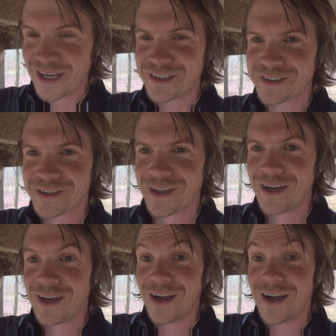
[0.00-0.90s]
minutes,
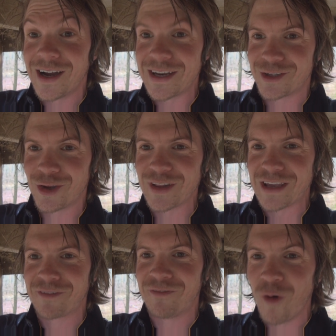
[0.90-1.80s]
and it took
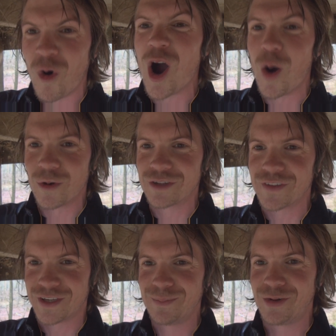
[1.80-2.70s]
like 4 hours
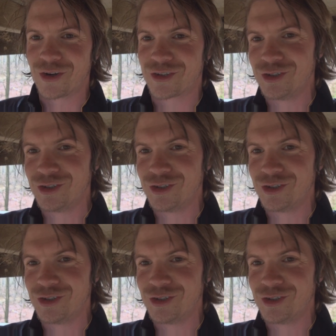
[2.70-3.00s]
for the computer